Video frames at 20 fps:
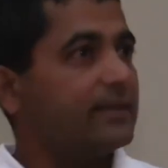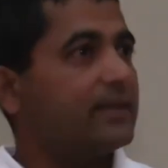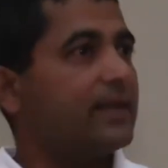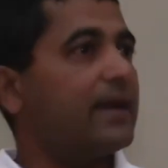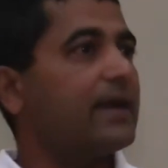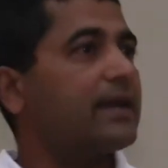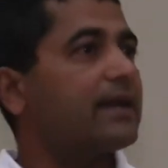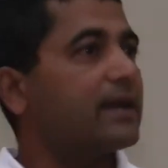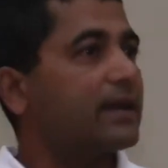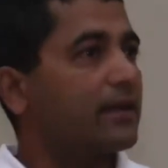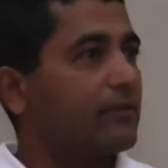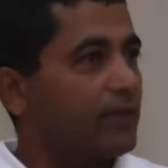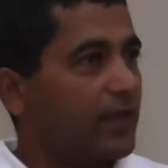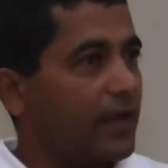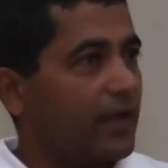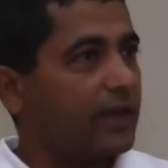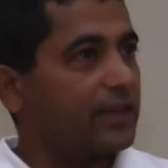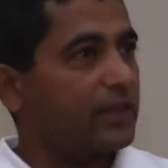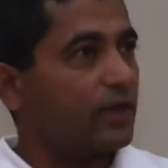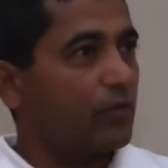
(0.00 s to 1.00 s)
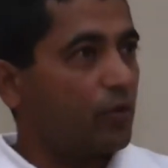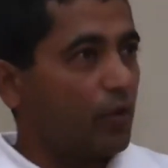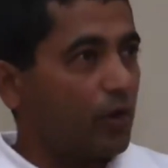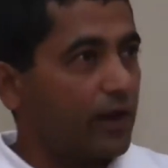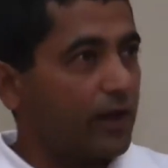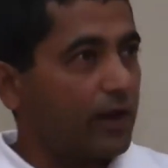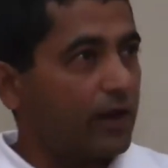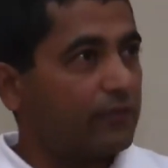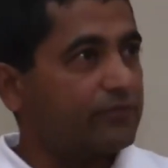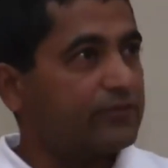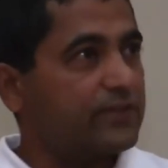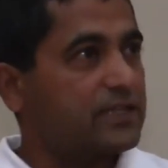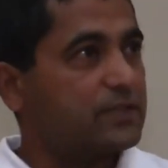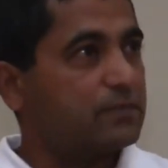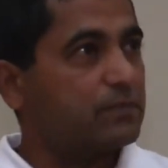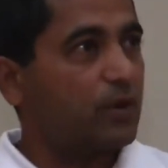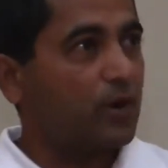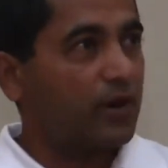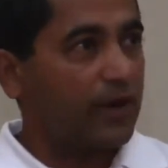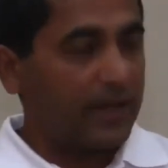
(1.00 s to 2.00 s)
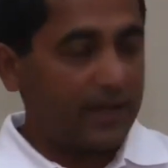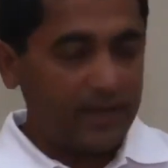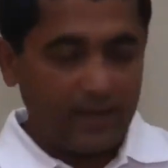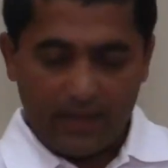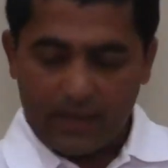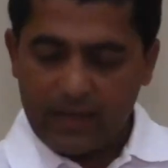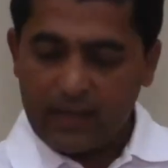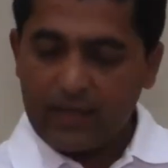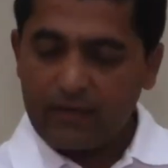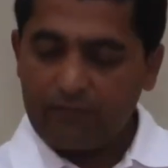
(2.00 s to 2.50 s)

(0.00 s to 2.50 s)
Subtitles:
that we are the owner of this body.